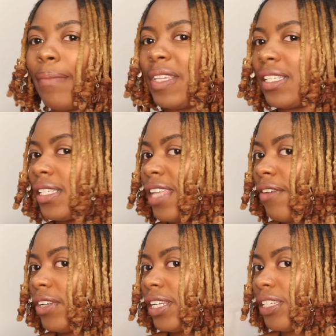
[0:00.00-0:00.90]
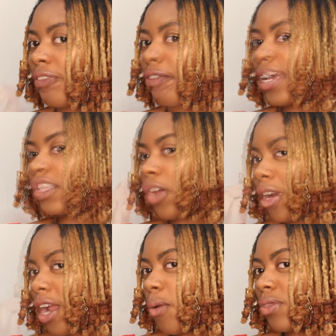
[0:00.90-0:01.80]
This is definitely different. I
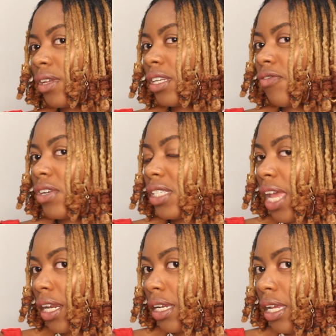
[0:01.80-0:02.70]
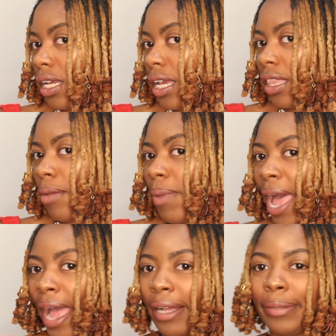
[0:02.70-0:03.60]
started out with a different technique in the
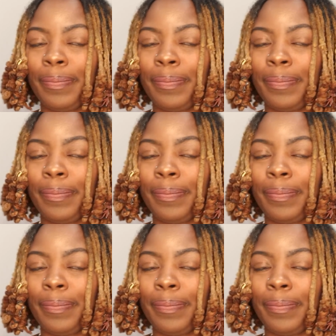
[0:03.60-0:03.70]
back.